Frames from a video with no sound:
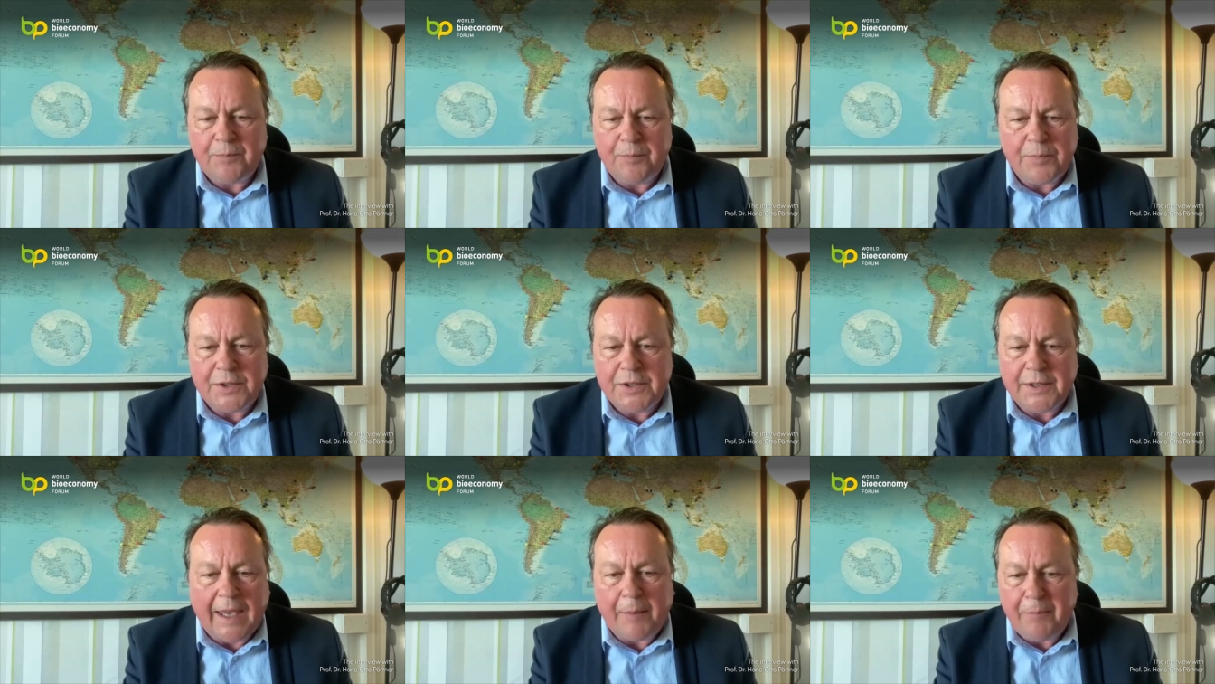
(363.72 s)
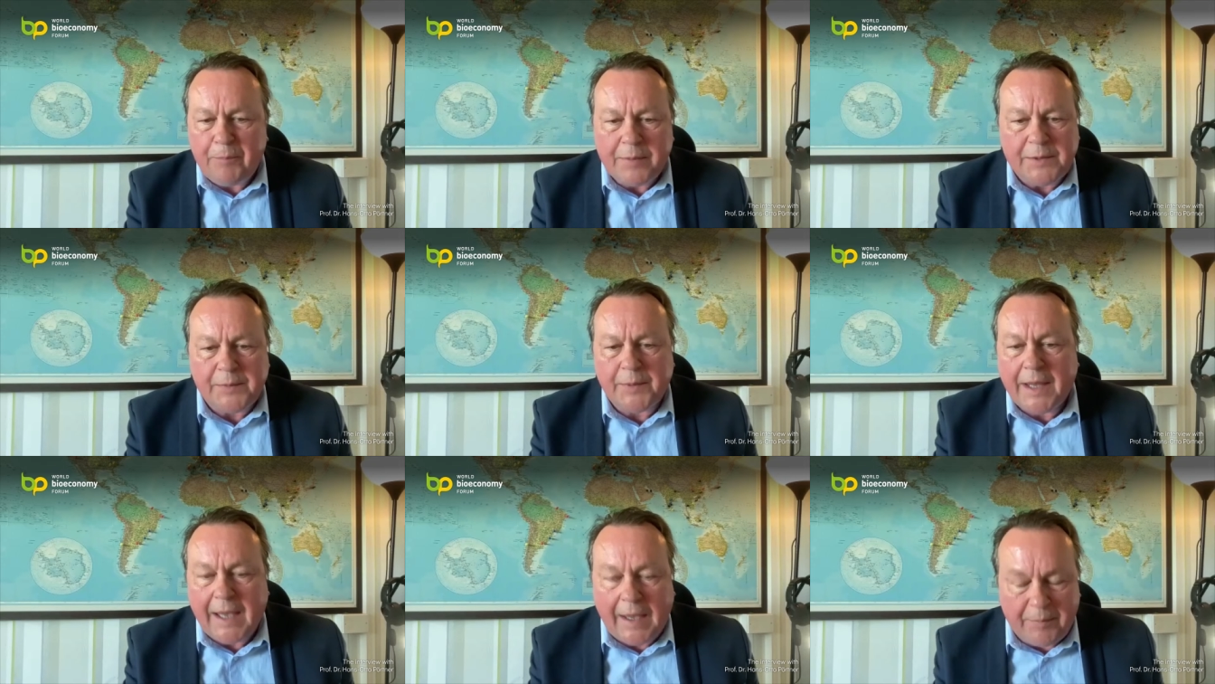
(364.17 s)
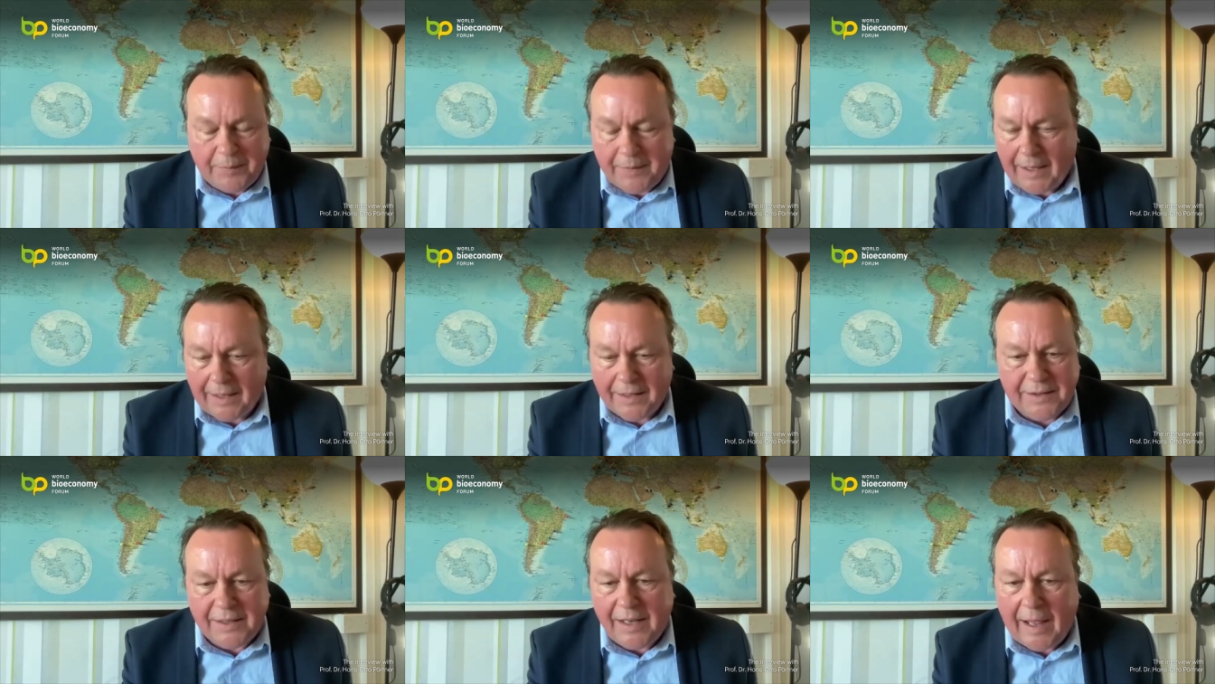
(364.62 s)

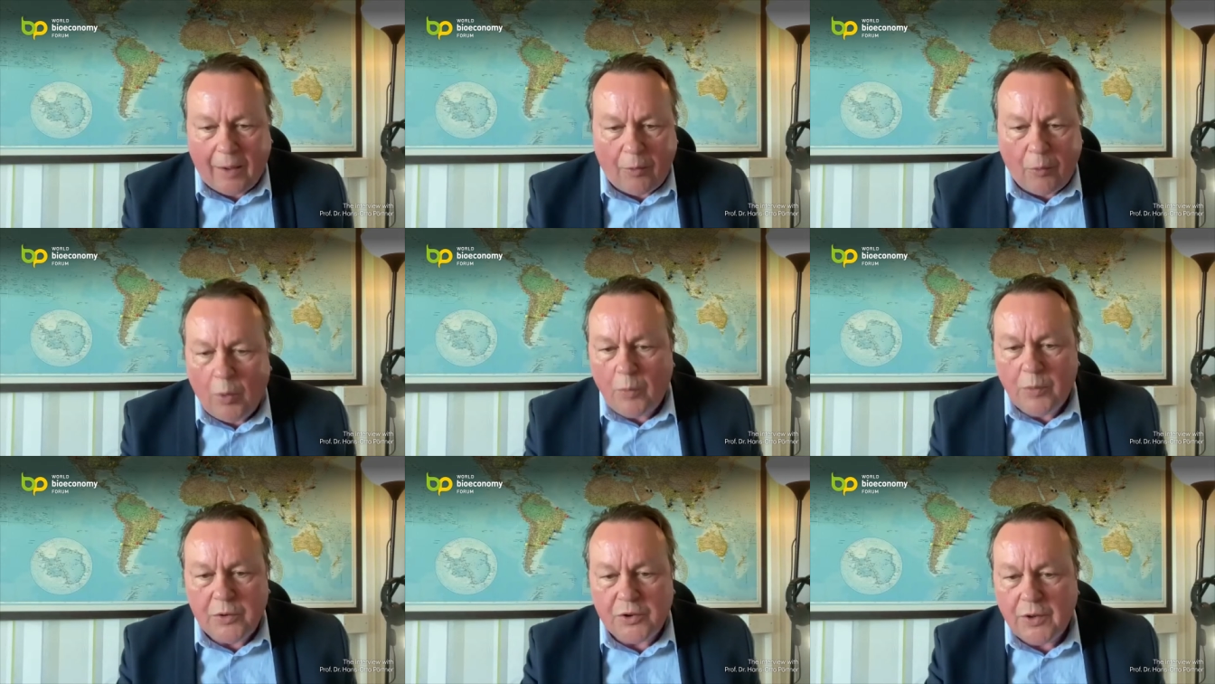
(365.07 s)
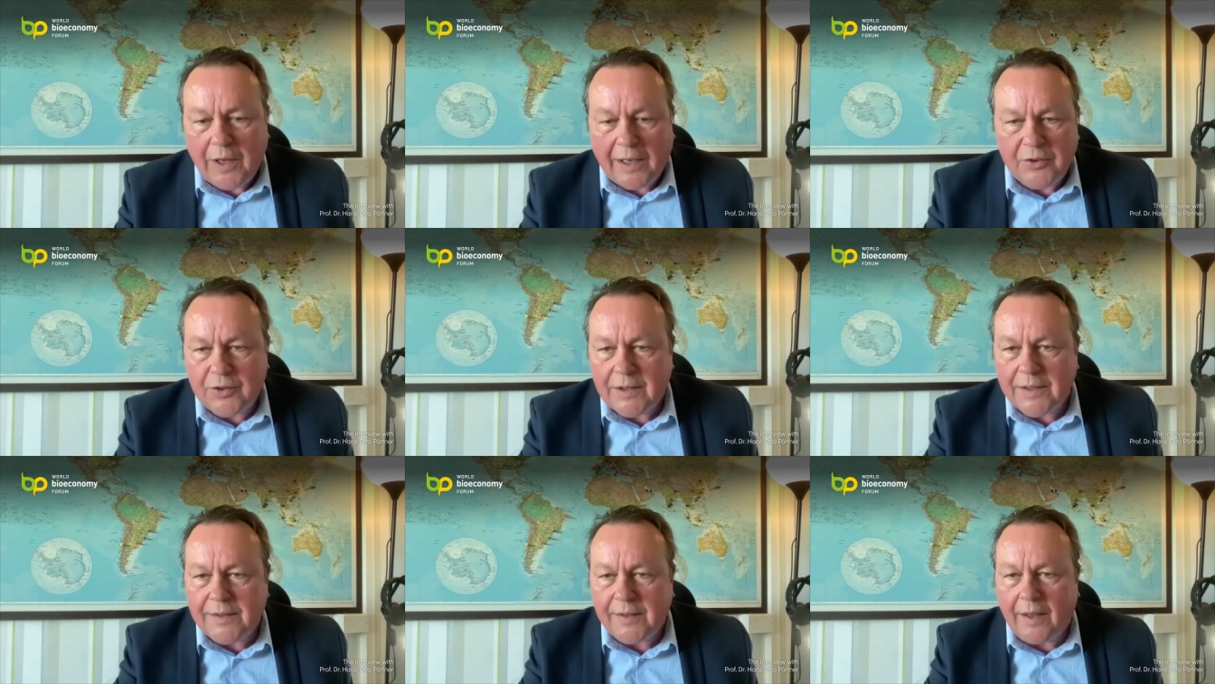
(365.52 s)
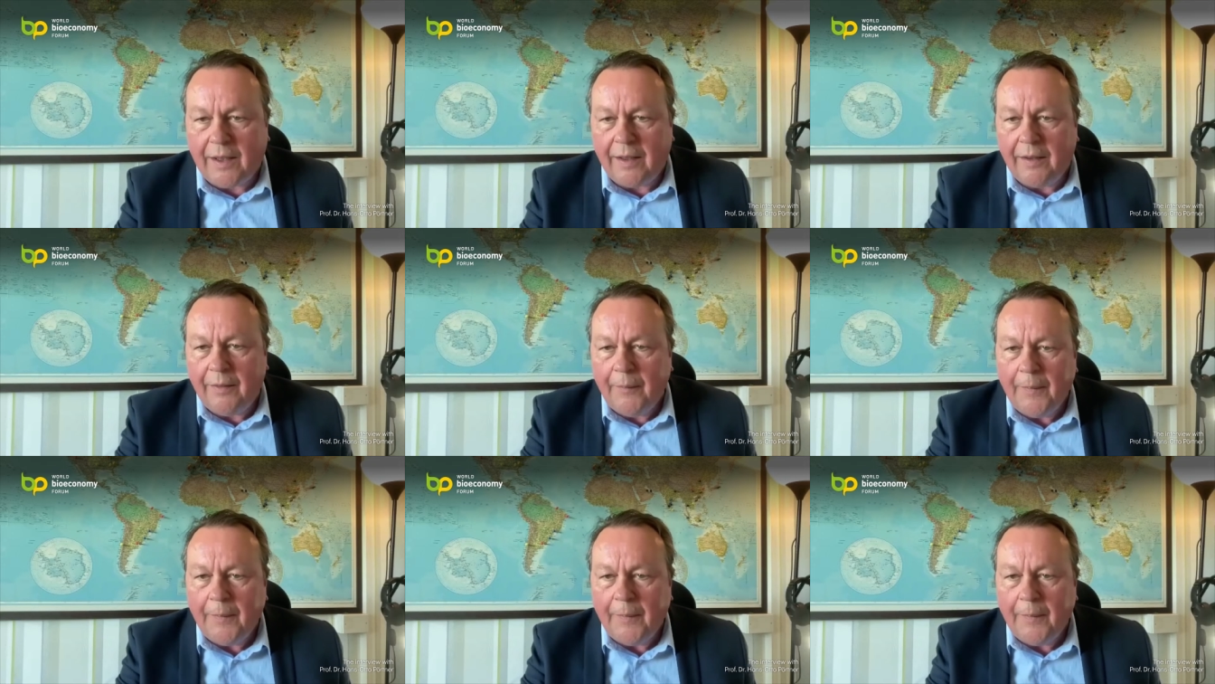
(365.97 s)
skeptics now? What would you actually say?